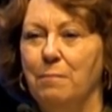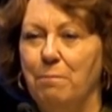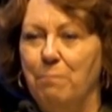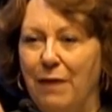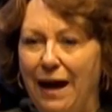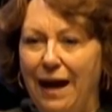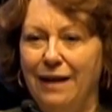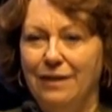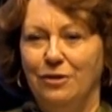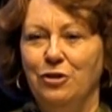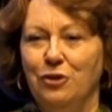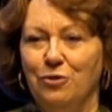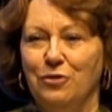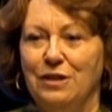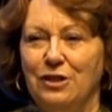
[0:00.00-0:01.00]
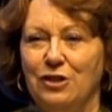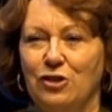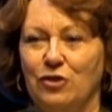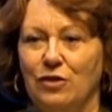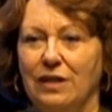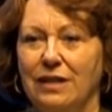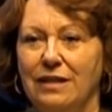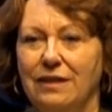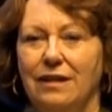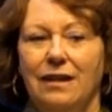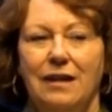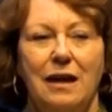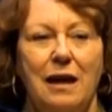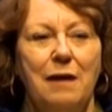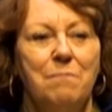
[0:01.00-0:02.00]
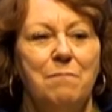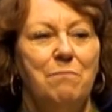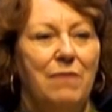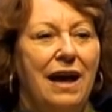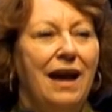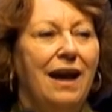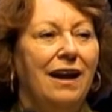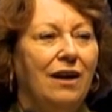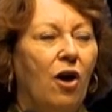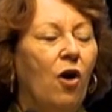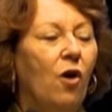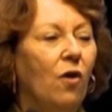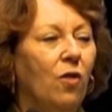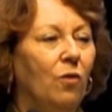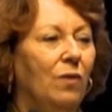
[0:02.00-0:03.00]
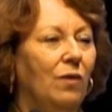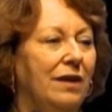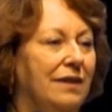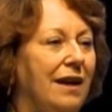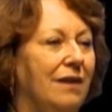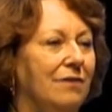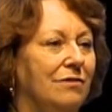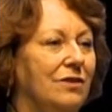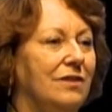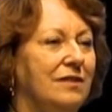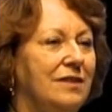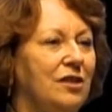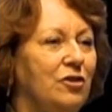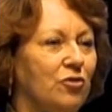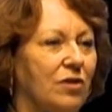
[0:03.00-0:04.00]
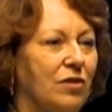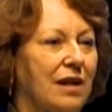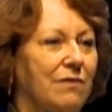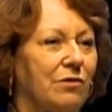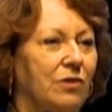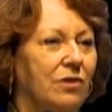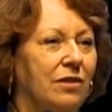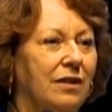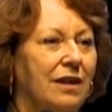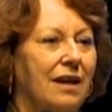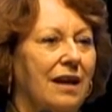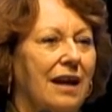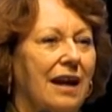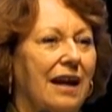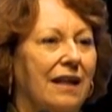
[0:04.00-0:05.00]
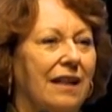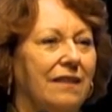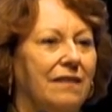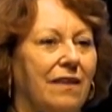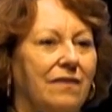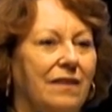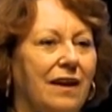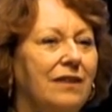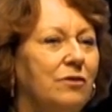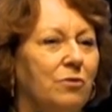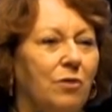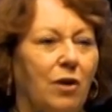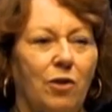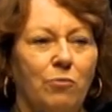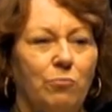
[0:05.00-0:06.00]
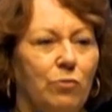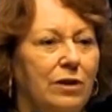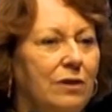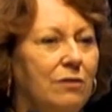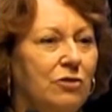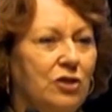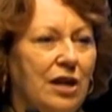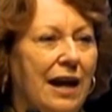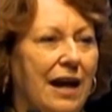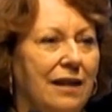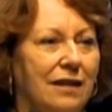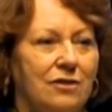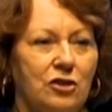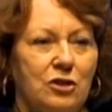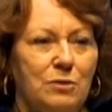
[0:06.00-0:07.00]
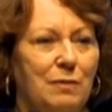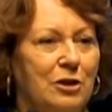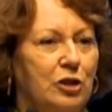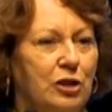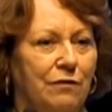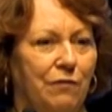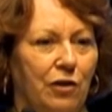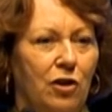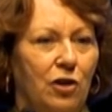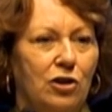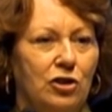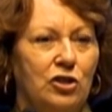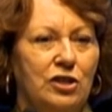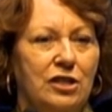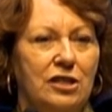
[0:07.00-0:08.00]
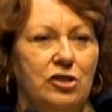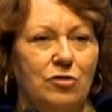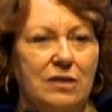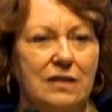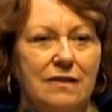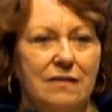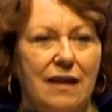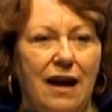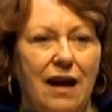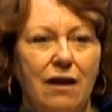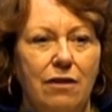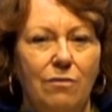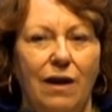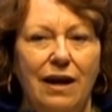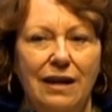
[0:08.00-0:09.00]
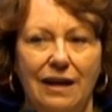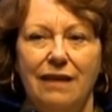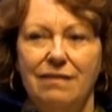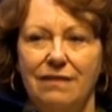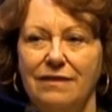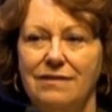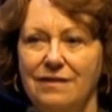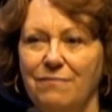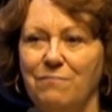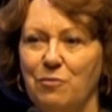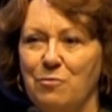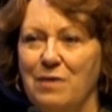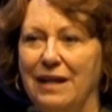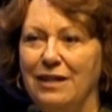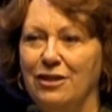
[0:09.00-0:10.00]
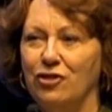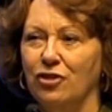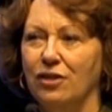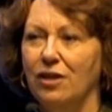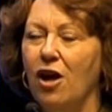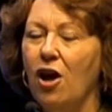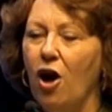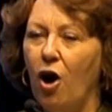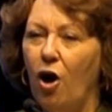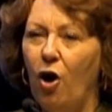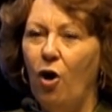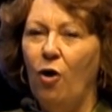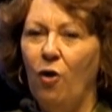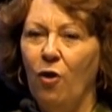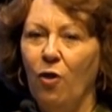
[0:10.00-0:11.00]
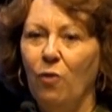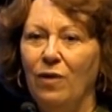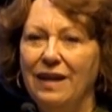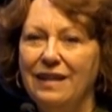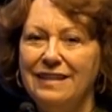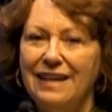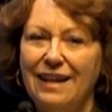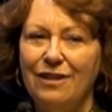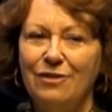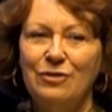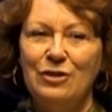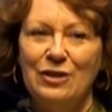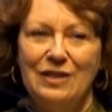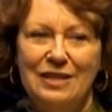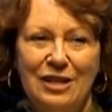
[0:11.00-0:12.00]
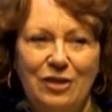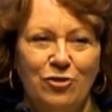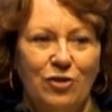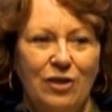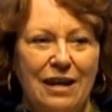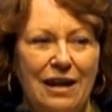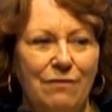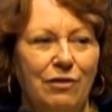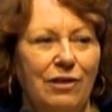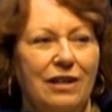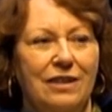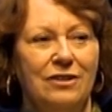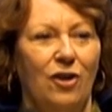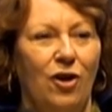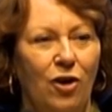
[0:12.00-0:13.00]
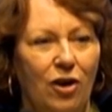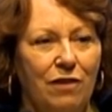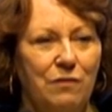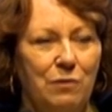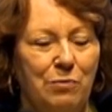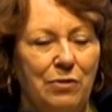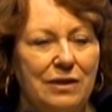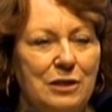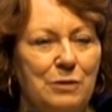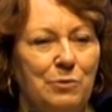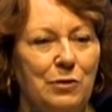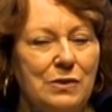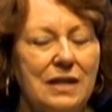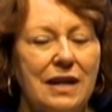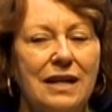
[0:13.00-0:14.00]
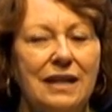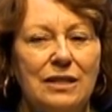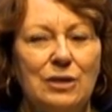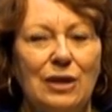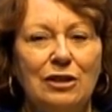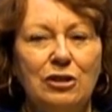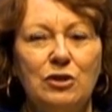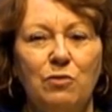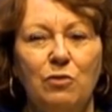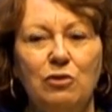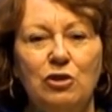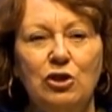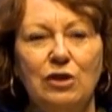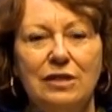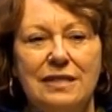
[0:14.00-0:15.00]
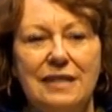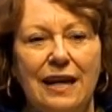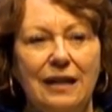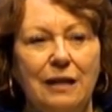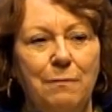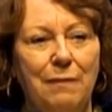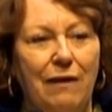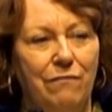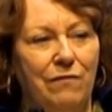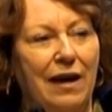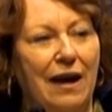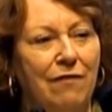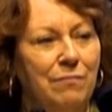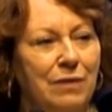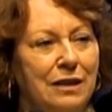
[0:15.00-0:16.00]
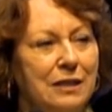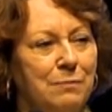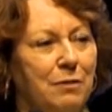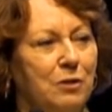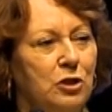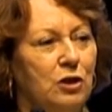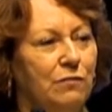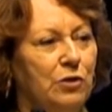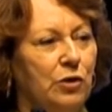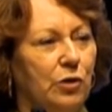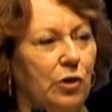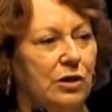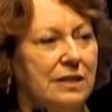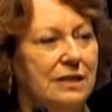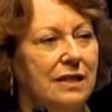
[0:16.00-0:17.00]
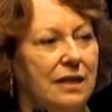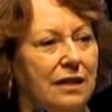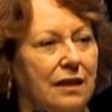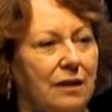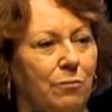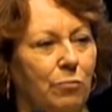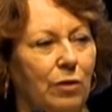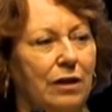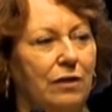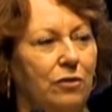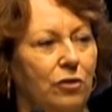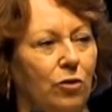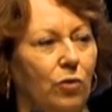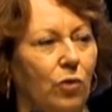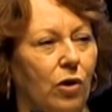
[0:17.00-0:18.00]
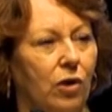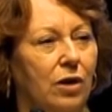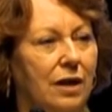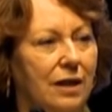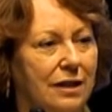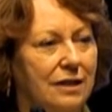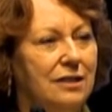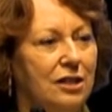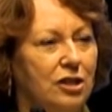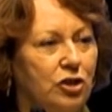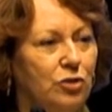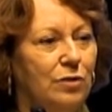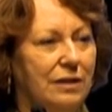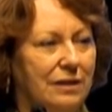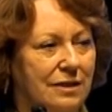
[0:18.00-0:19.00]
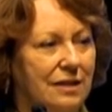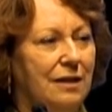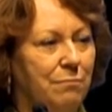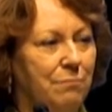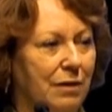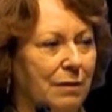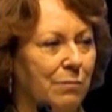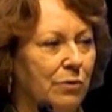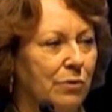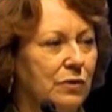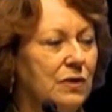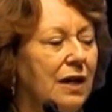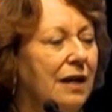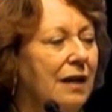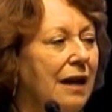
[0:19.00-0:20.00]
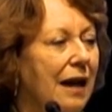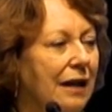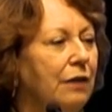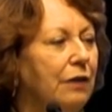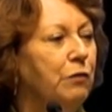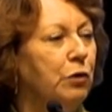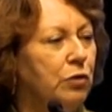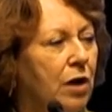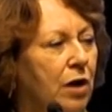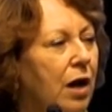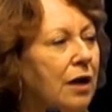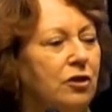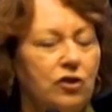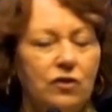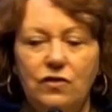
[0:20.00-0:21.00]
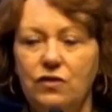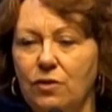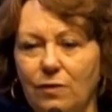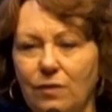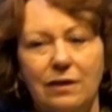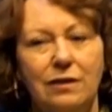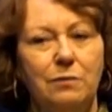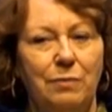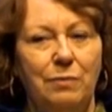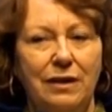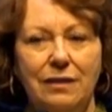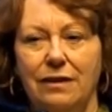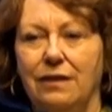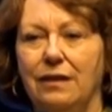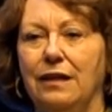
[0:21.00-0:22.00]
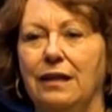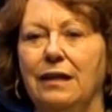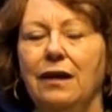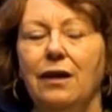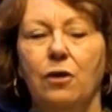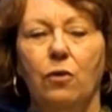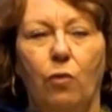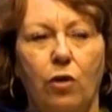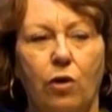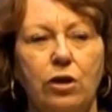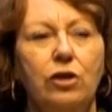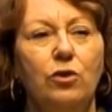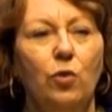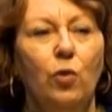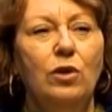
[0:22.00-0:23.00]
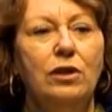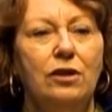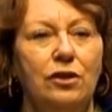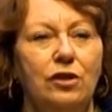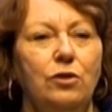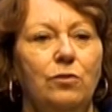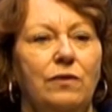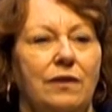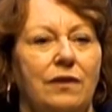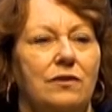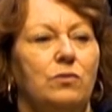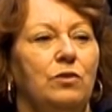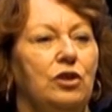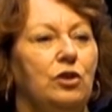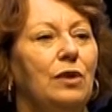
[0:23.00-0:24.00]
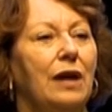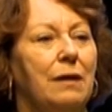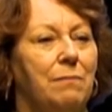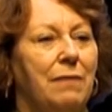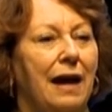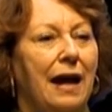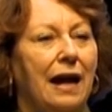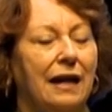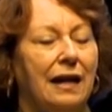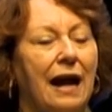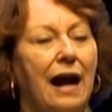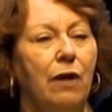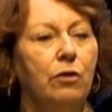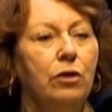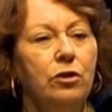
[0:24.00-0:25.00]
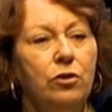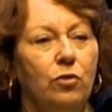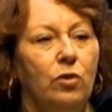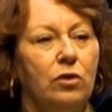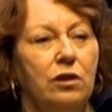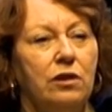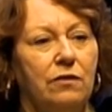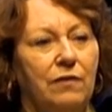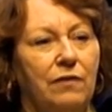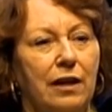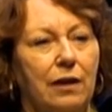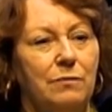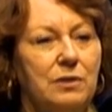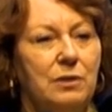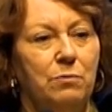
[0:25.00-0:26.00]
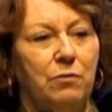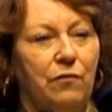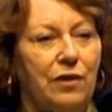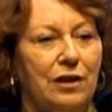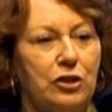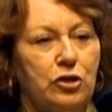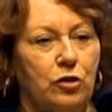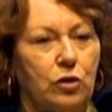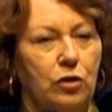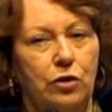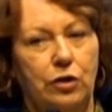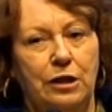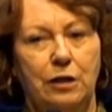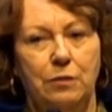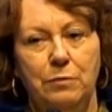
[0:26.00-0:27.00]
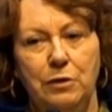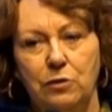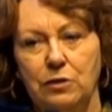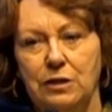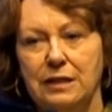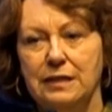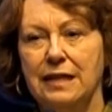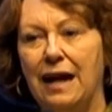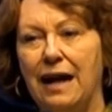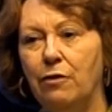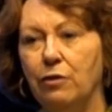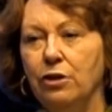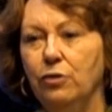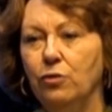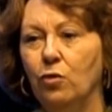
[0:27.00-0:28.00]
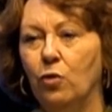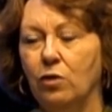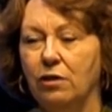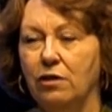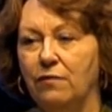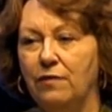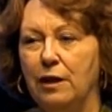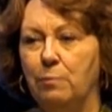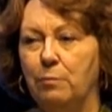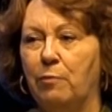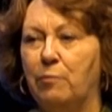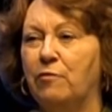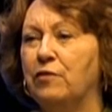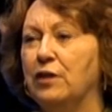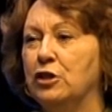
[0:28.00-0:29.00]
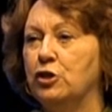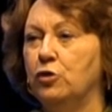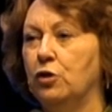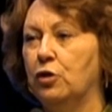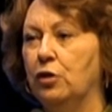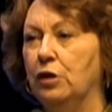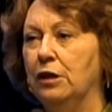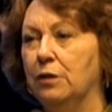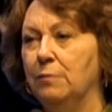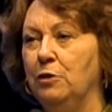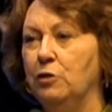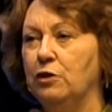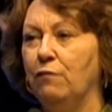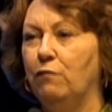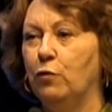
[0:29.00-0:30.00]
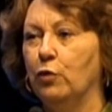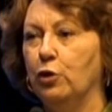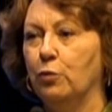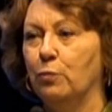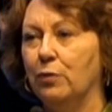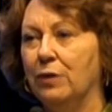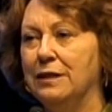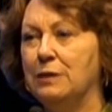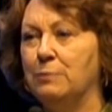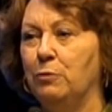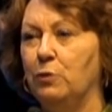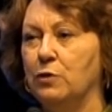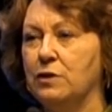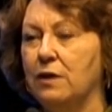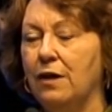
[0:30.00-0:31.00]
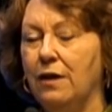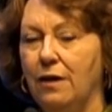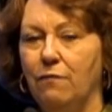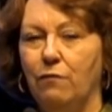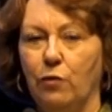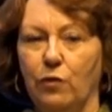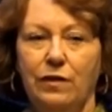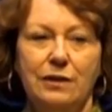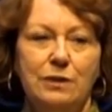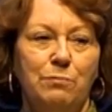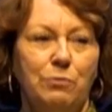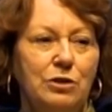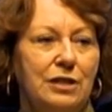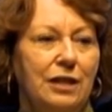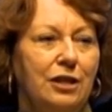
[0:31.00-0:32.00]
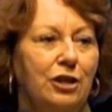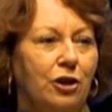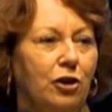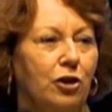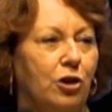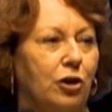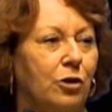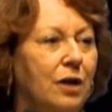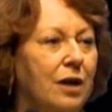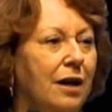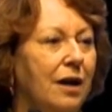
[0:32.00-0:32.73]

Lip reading: back to your district and back all the way down to the teacher level. And that's a real challenge, especially for large districts, is how do I get this information all the way down to the teacher level and to all of the principals. So I just want you to take about 5 minutes. Most of you are sitting with your district team members, and if you're not, just do it independently. What are you going to do with this when you get back? How are you going to develop some professional learning communities? How are you going to develop a professional learning community for your principals for this particular